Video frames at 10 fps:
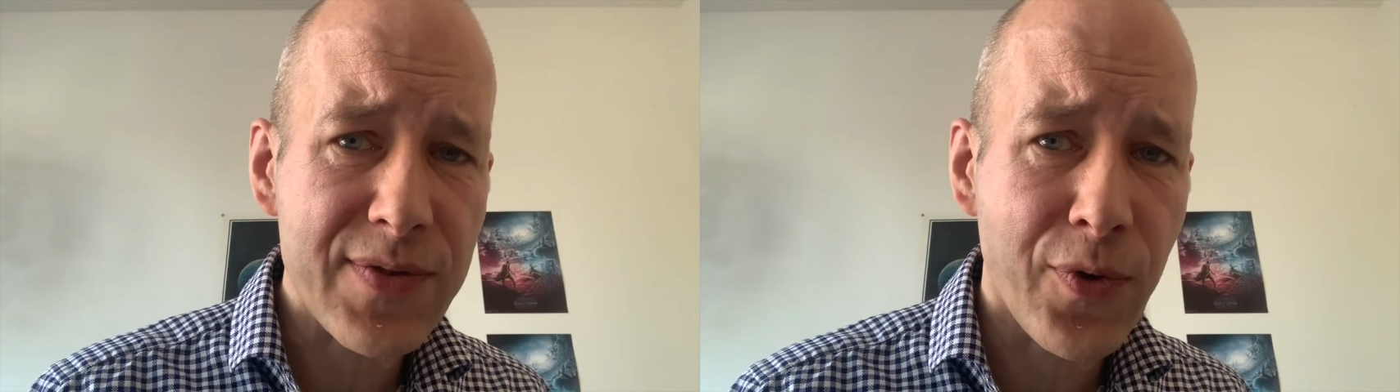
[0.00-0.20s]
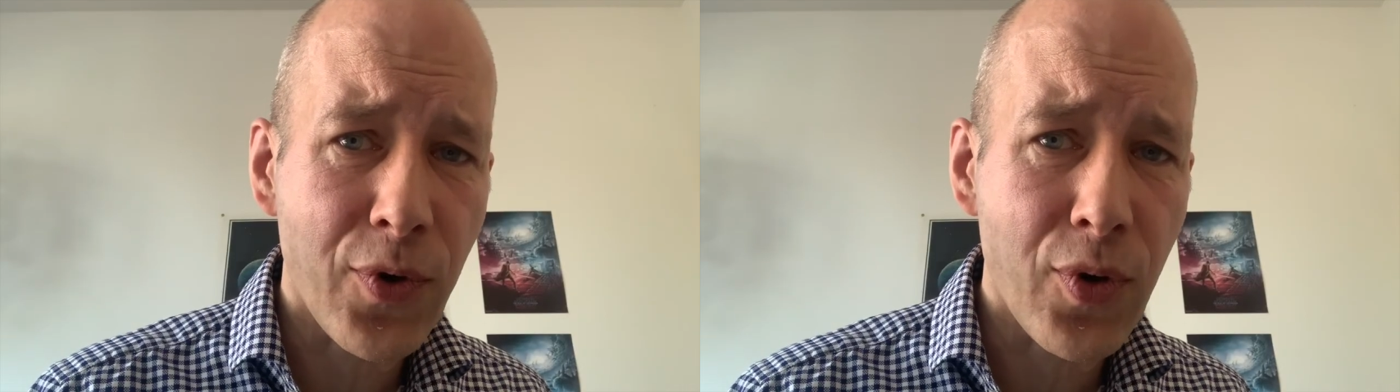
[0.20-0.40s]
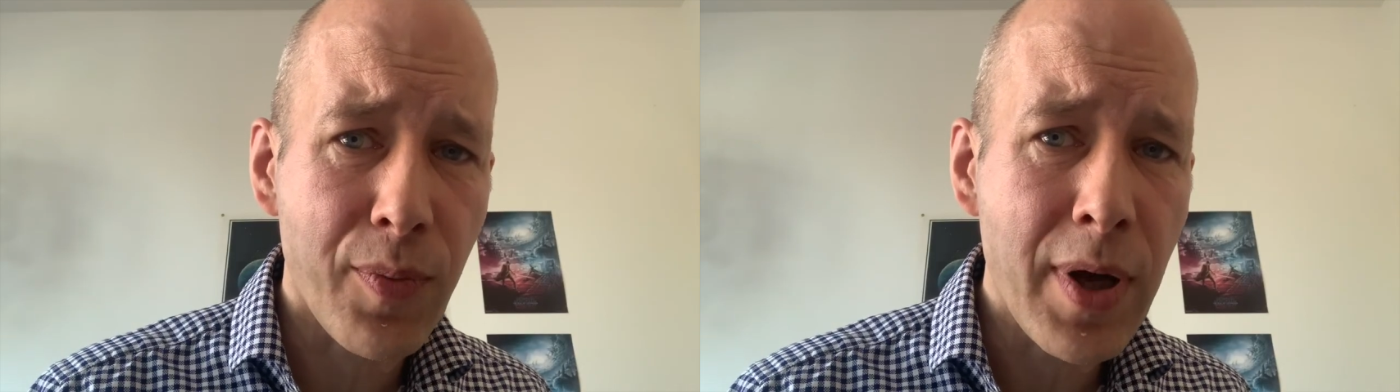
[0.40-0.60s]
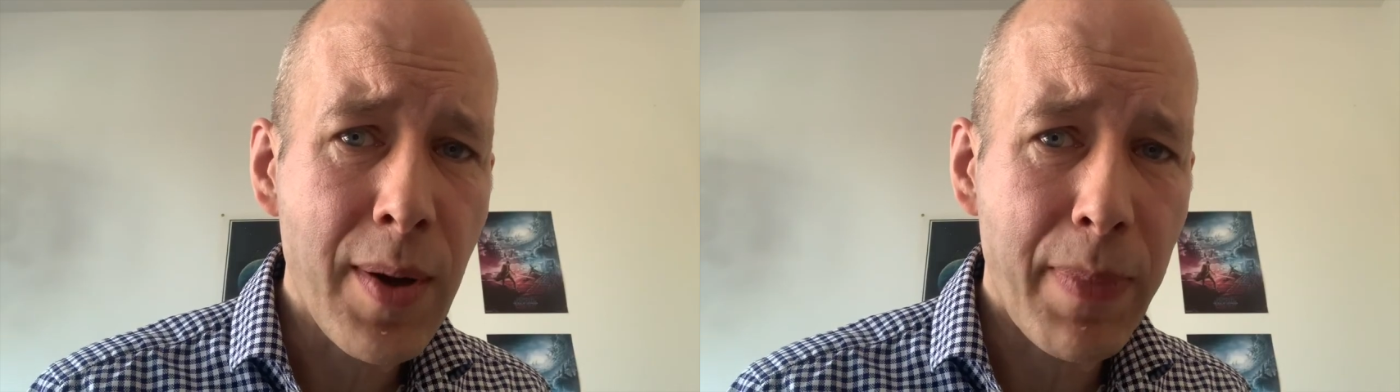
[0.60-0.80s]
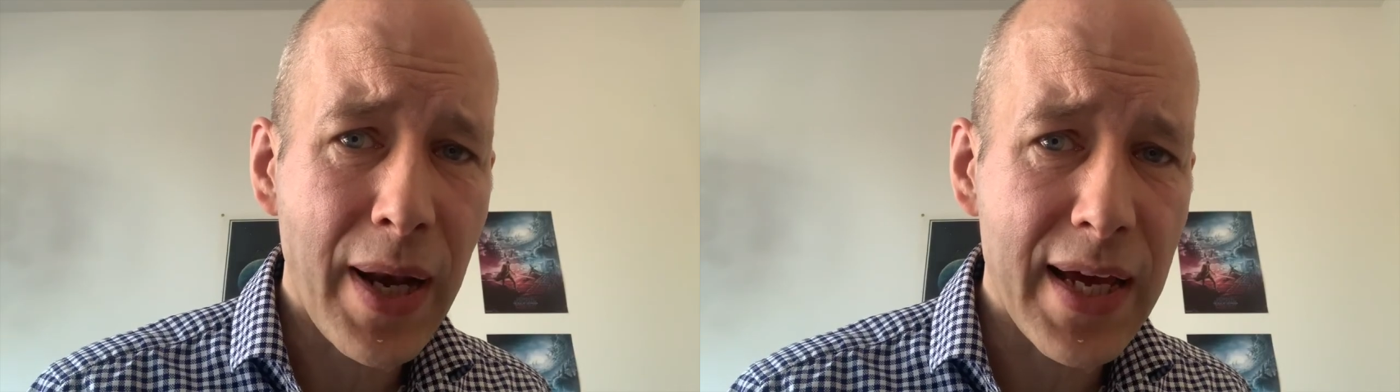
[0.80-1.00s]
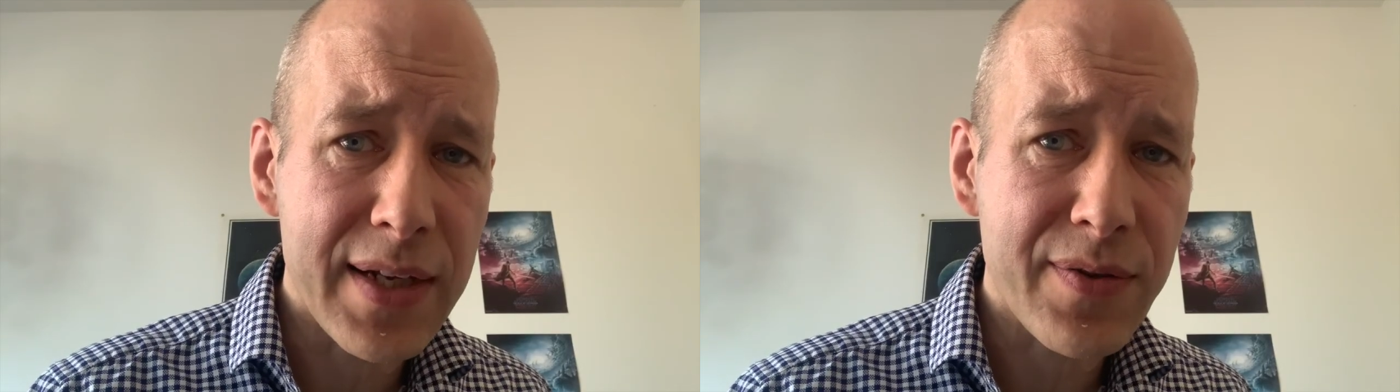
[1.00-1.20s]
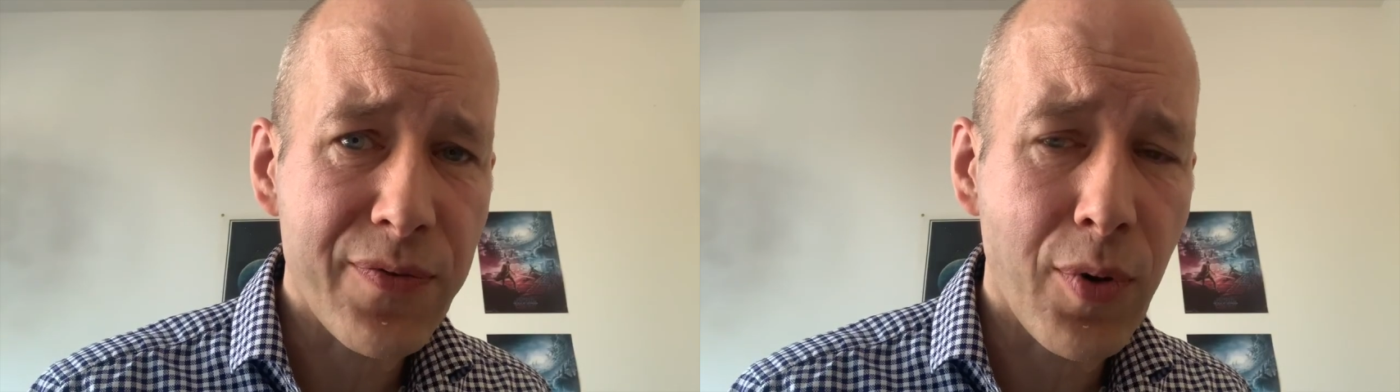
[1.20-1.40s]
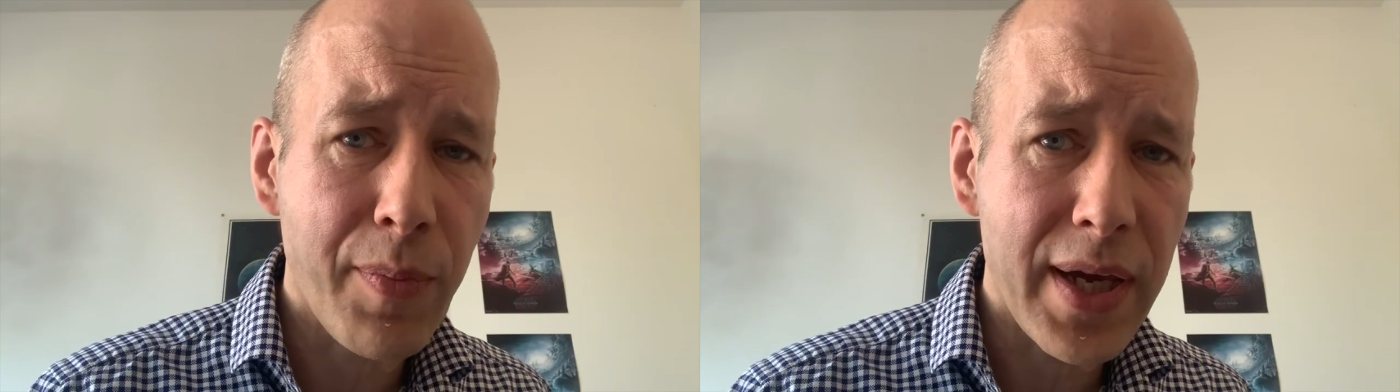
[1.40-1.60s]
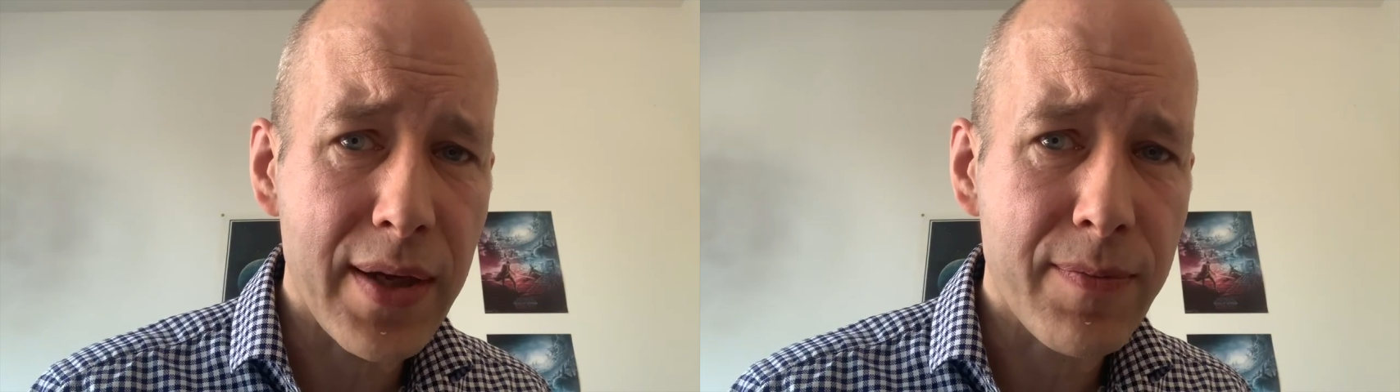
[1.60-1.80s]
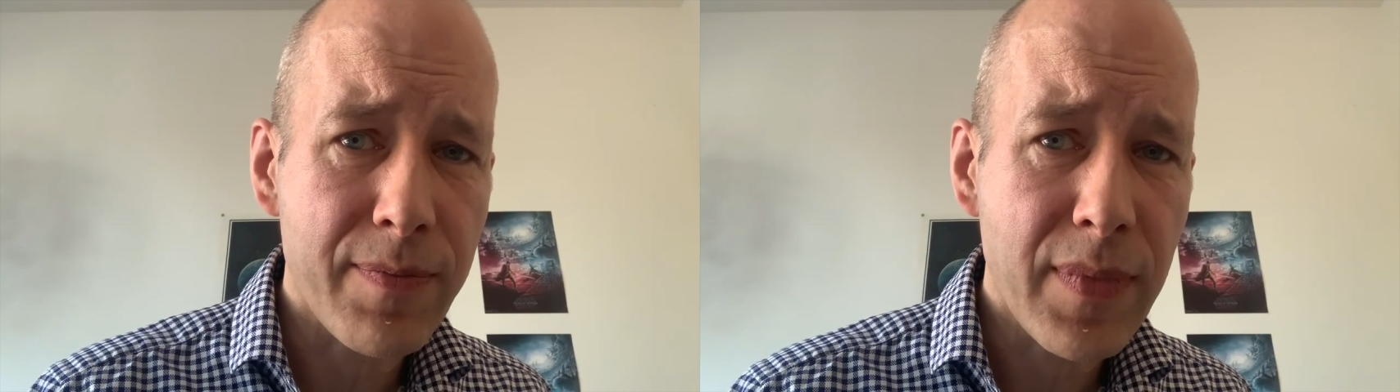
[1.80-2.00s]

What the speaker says: Forum planned for May.